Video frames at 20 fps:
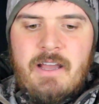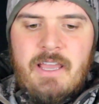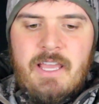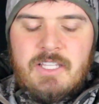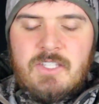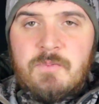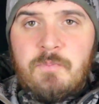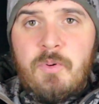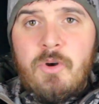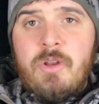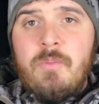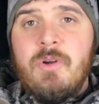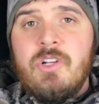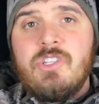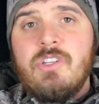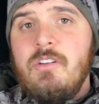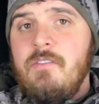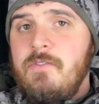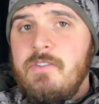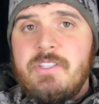It's pretty
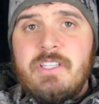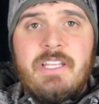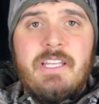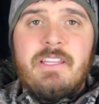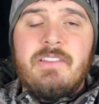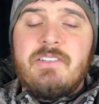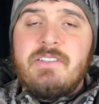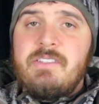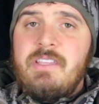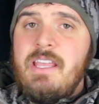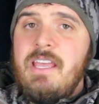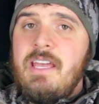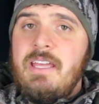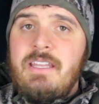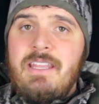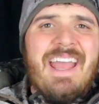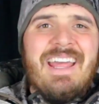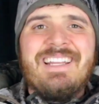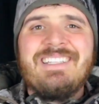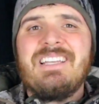much good for sitting in the
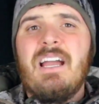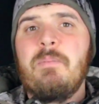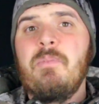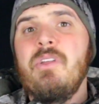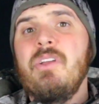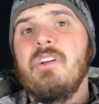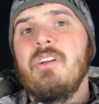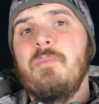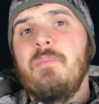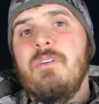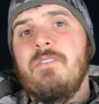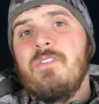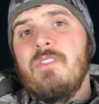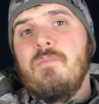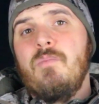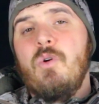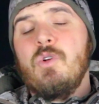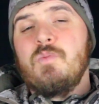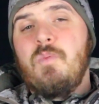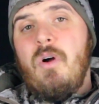stand anytime that you're going to be, for
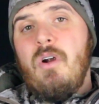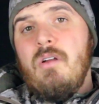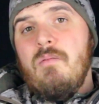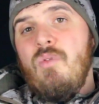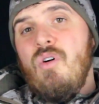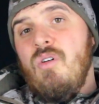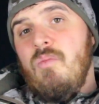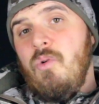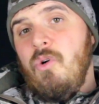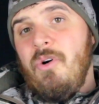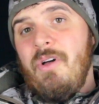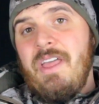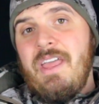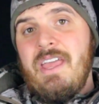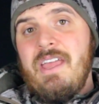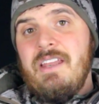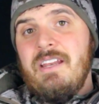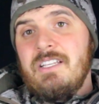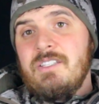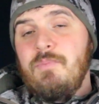the most part, immobile
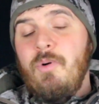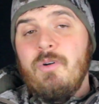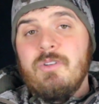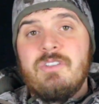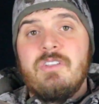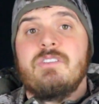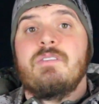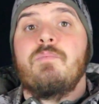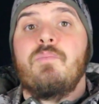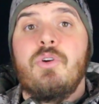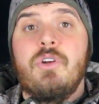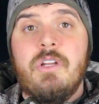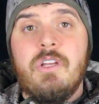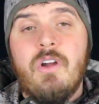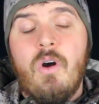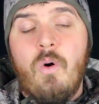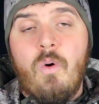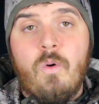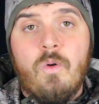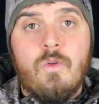and exposed to some pretty
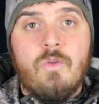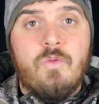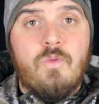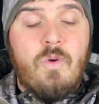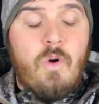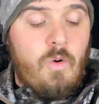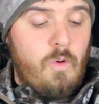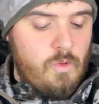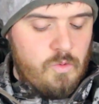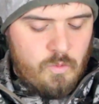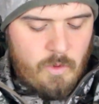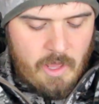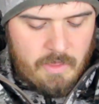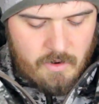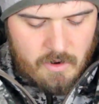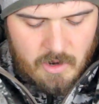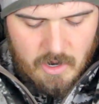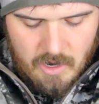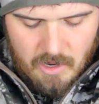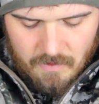cold
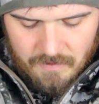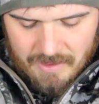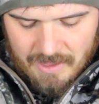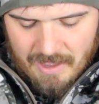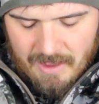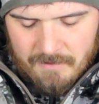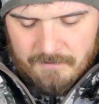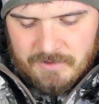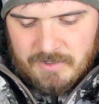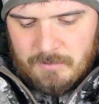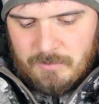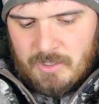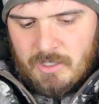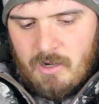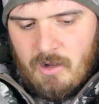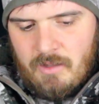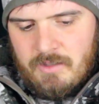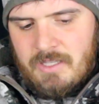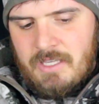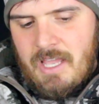weather. They have something
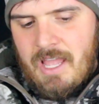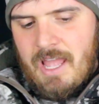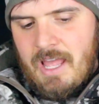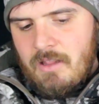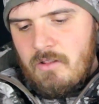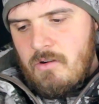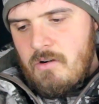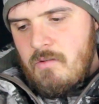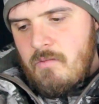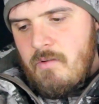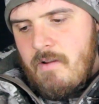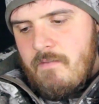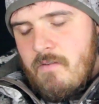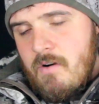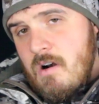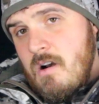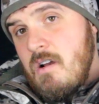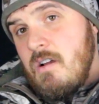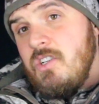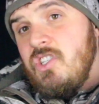called the Antler
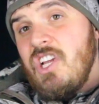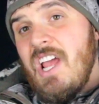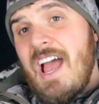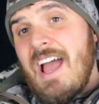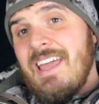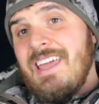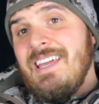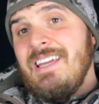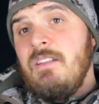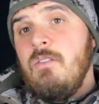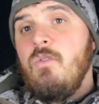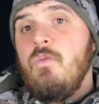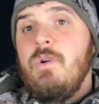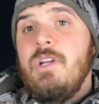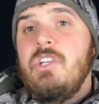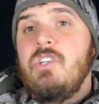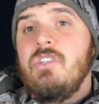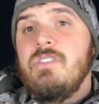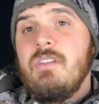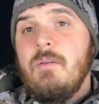River jacket,
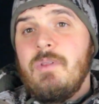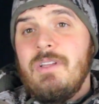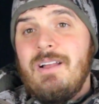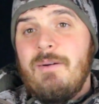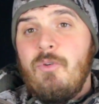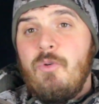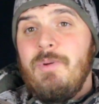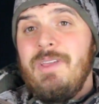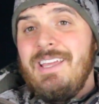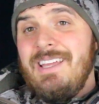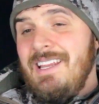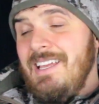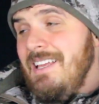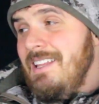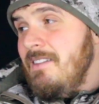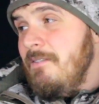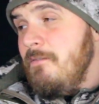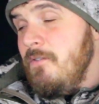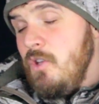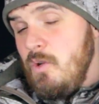which is something I will be getting
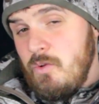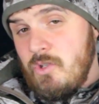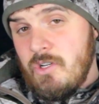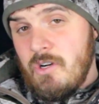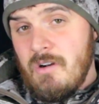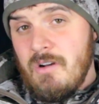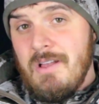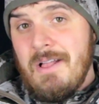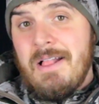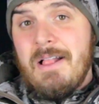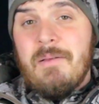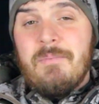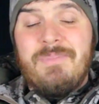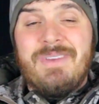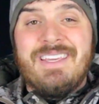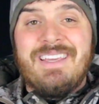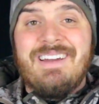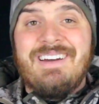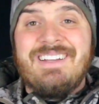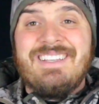in the future
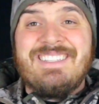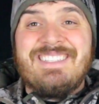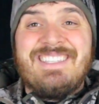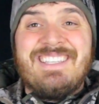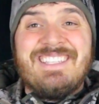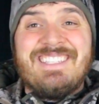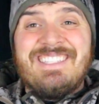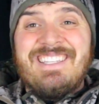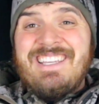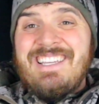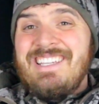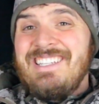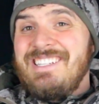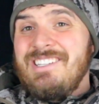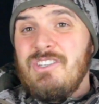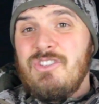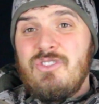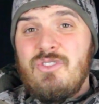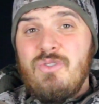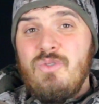because this thing is
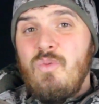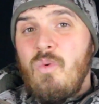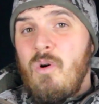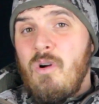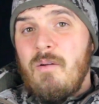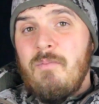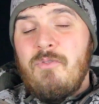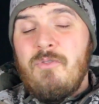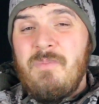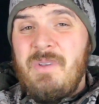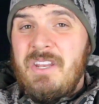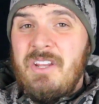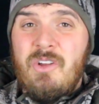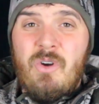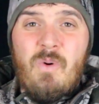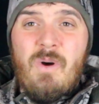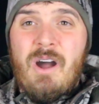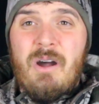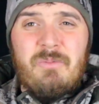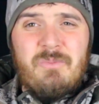just too warm for me to
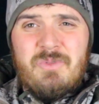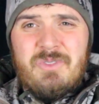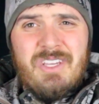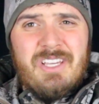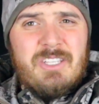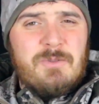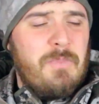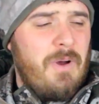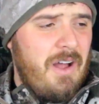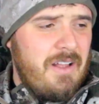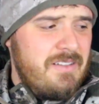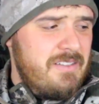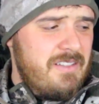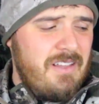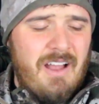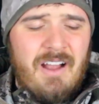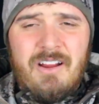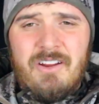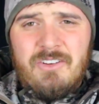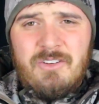go out and say spot and
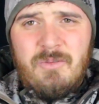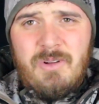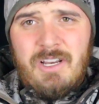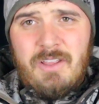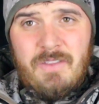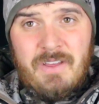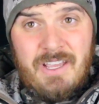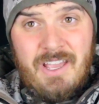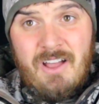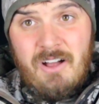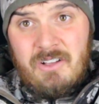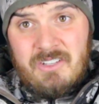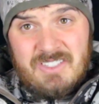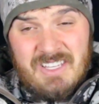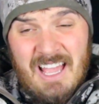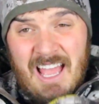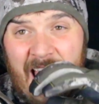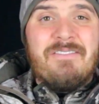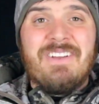stock or do anything else.